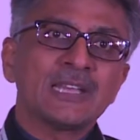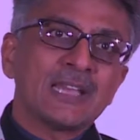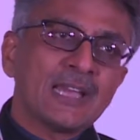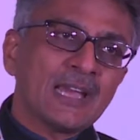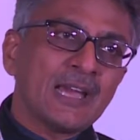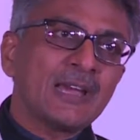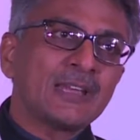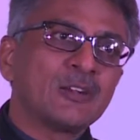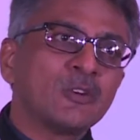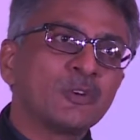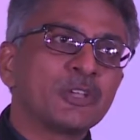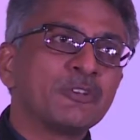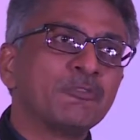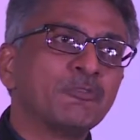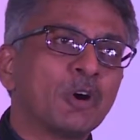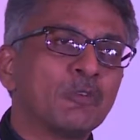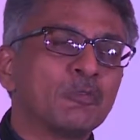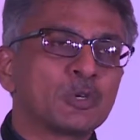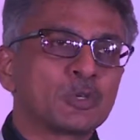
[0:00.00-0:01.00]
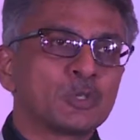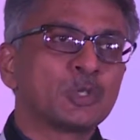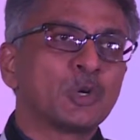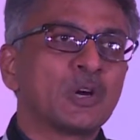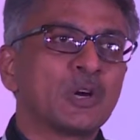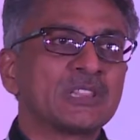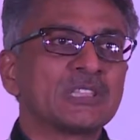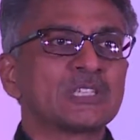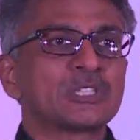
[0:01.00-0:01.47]
and looking forward to
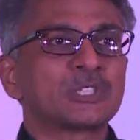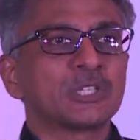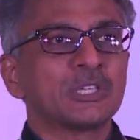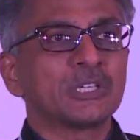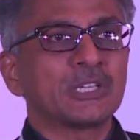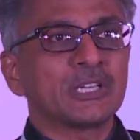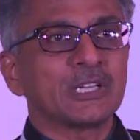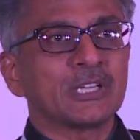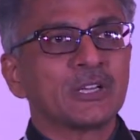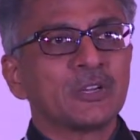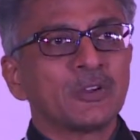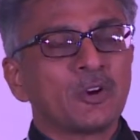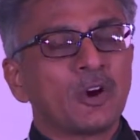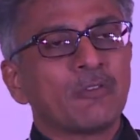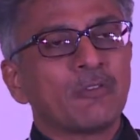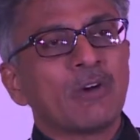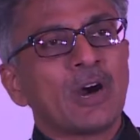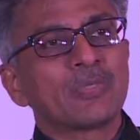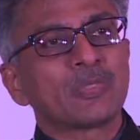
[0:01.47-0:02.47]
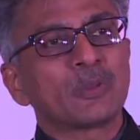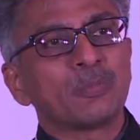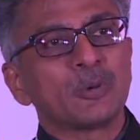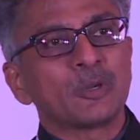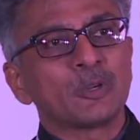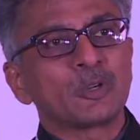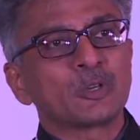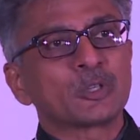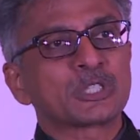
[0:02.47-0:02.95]
join this journey of
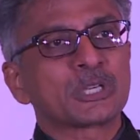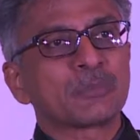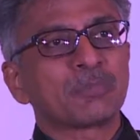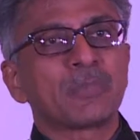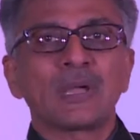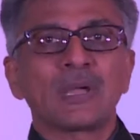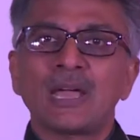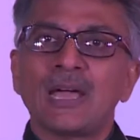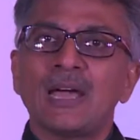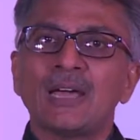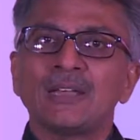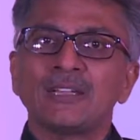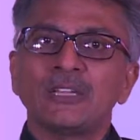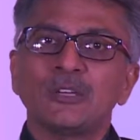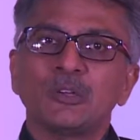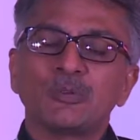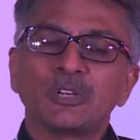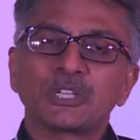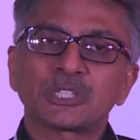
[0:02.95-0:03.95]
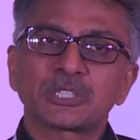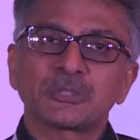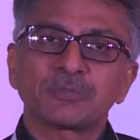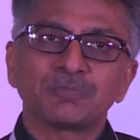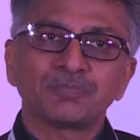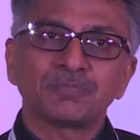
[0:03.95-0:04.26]
entrepreneurship and innovation.